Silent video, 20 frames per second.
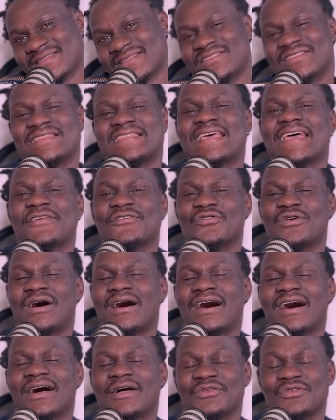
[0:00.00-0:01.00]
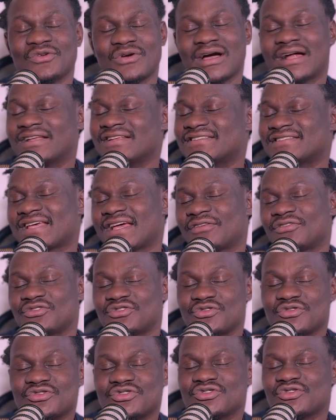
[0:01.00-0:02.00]
there you are. You can decide to
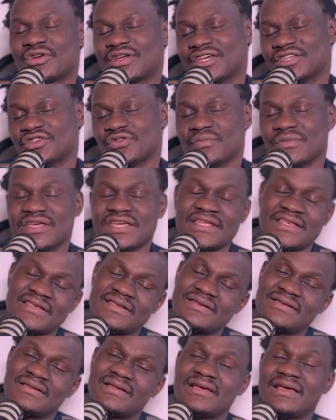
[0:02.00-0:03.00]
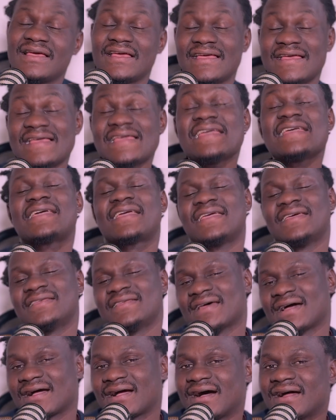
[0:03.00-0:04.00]
choose your kid to be in
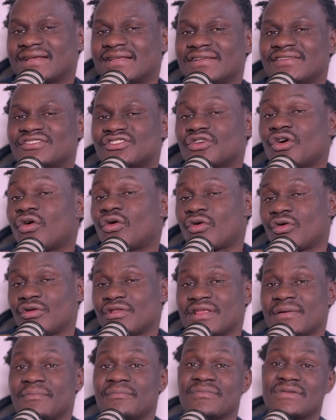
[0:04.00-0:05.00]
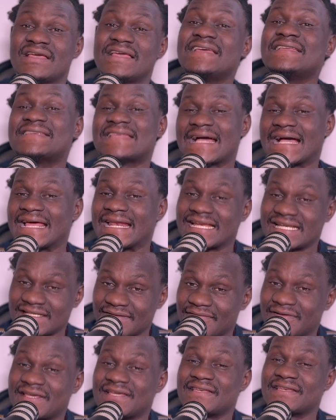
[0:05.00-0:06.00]
e-kindergartens or call them integrative
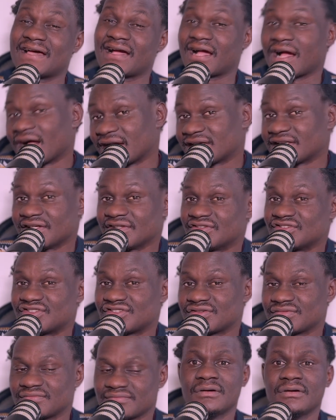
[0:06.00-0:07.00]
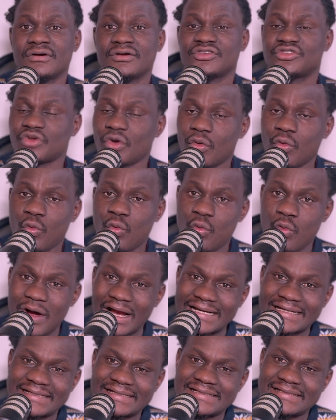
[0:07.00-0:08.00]
kindergartens. So what
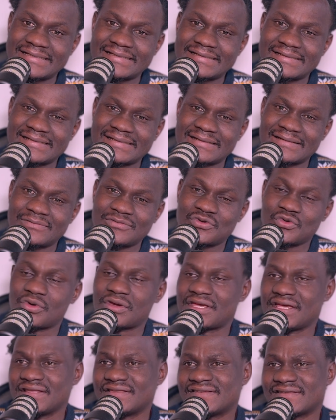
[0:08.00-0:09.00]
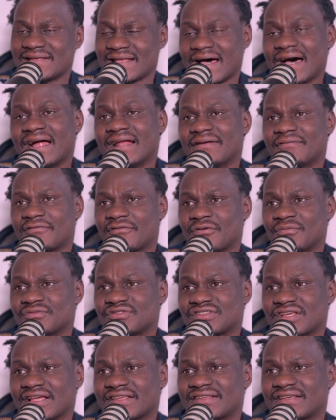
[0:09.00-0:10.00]
do kids learn from
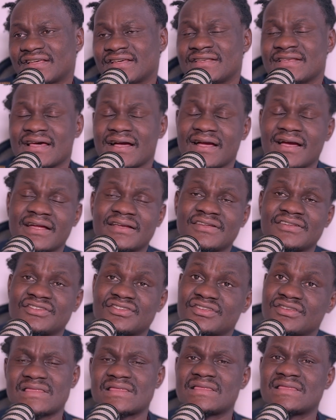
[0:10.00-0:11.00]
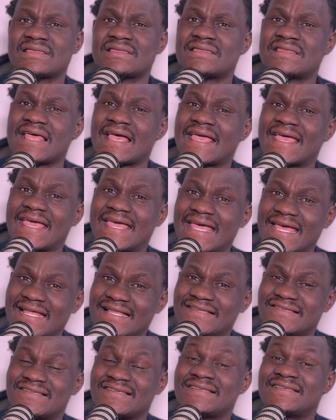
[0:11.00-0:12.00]
such kindergartens? The
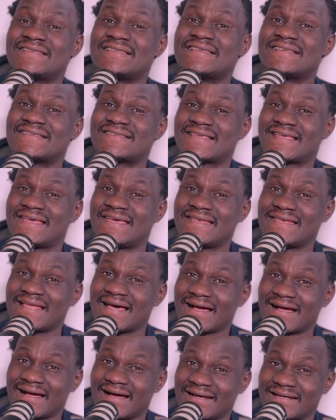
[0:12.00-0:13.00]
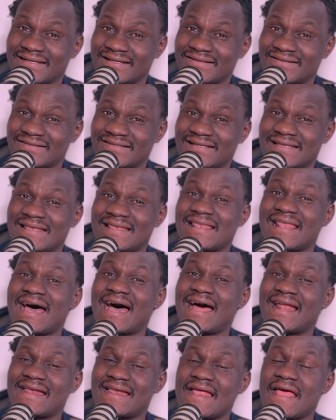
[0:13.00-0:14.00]
kids in these kindergartens
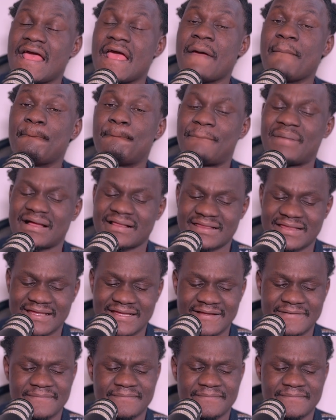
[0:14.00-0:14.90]
learn empathy,